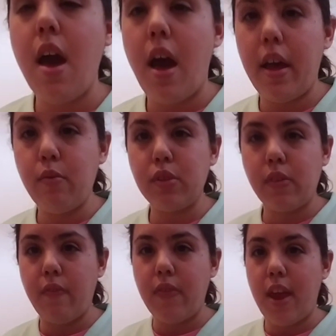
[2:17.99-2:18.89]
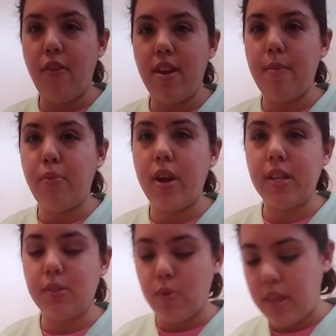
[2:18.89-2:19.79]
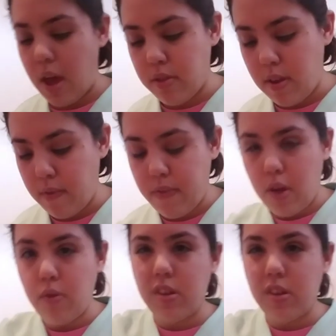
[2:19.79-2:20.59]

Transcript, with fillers: I was very impressed with how they felt